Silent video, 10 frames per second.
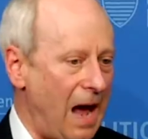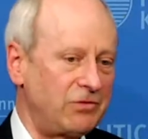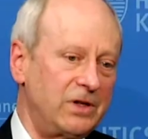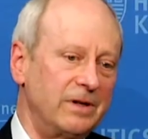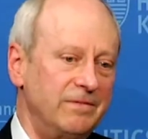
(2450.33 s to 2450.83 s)

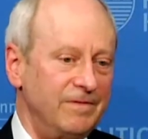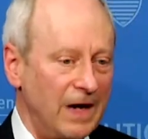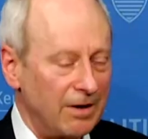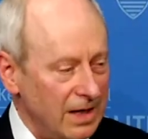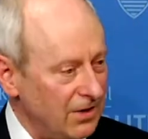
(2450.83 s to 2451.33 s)
after
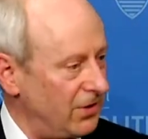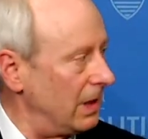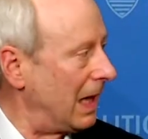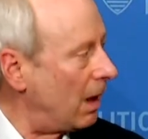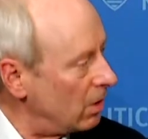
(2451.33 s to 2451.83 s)
various
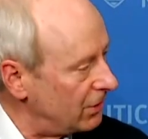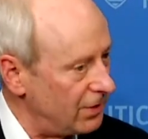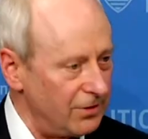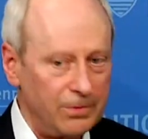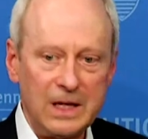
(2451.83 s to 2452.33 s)

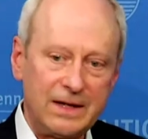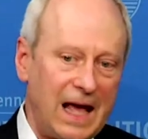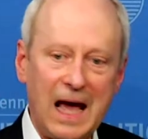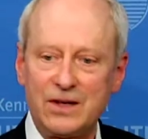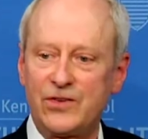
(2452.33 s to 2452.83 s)
allowances, we
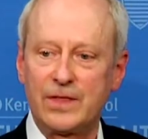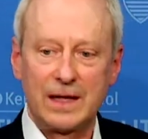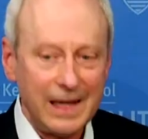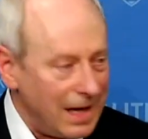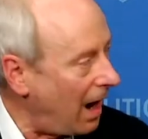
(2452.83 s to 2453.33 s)
tax the
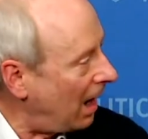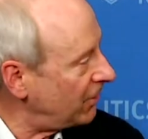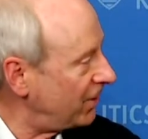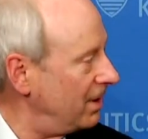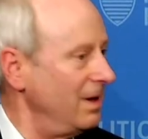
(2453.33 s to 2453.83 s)

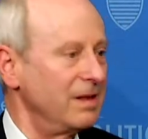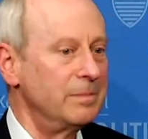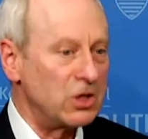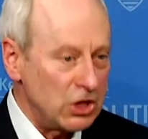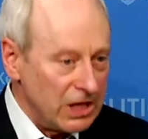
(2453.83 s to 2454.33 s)
kiosk, the
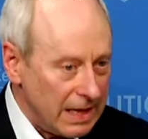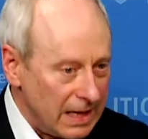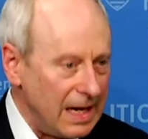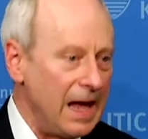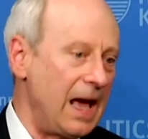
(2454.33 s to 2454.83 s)

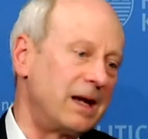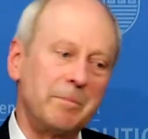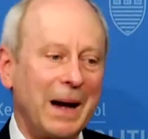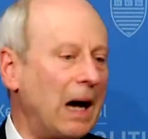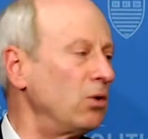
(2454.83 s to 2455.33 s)
machine, at
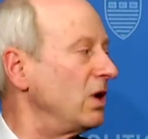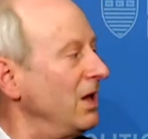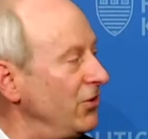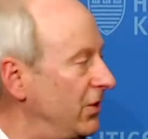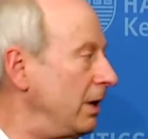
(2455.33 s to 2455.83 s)
about
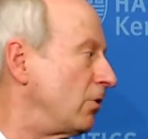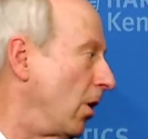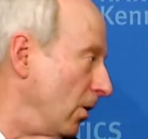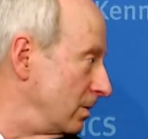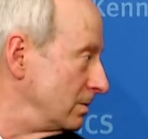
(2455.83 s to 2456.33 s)

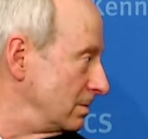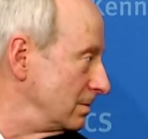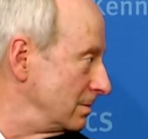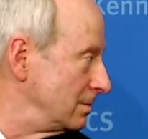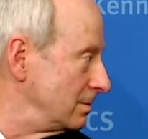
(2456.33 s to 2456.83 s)
zero.
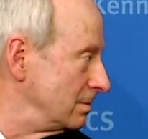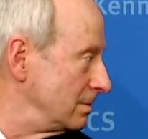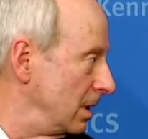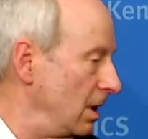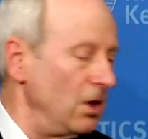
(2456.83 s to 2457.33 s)

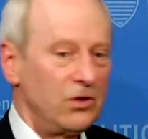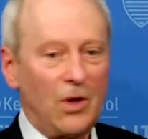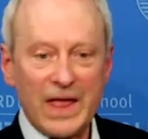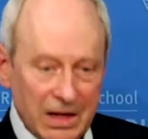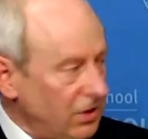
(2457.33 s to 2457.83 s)
So
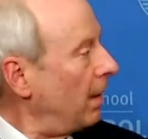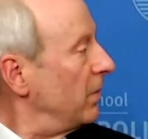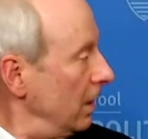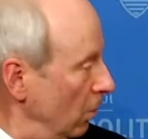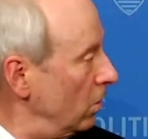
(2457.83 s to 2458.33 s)
that's
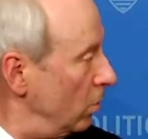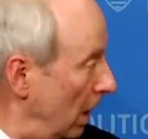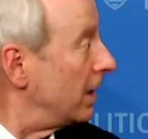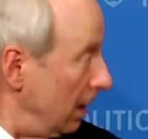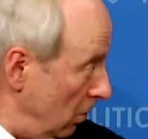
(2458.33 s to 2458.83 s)
something,
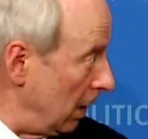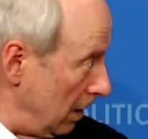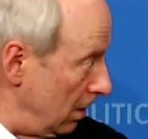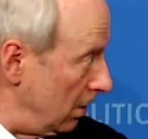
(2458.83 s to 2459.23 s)
one thing we could